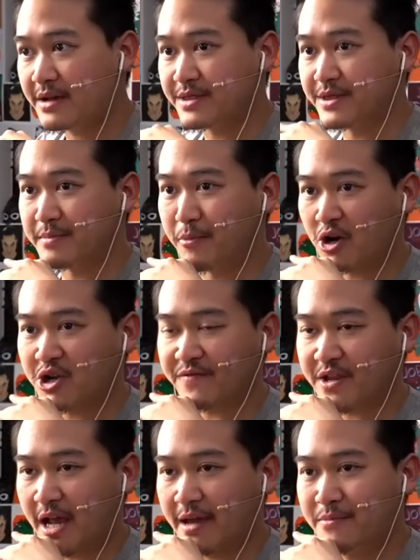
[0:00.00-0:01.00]
The march of
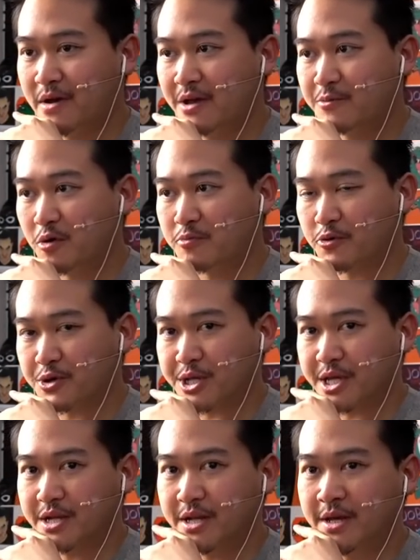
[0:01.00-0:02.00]
time will
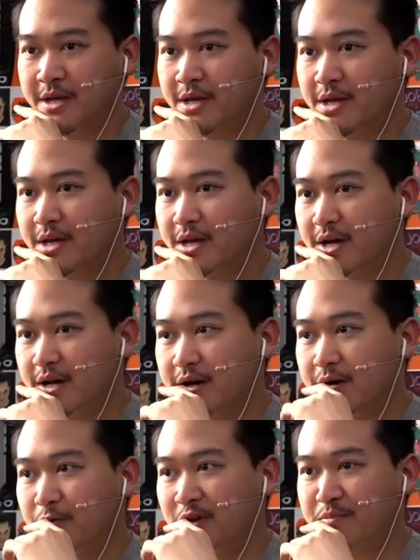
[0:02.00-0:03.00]
proceed
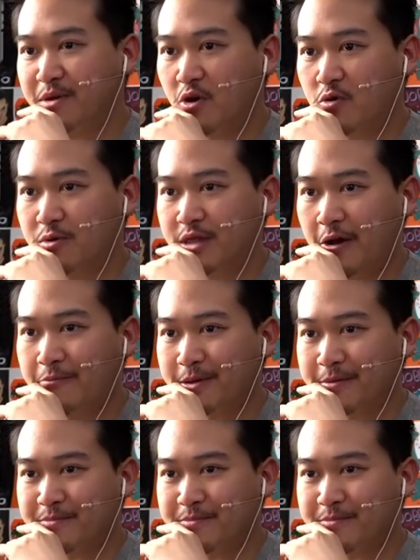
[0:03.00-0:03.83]
with me or without me.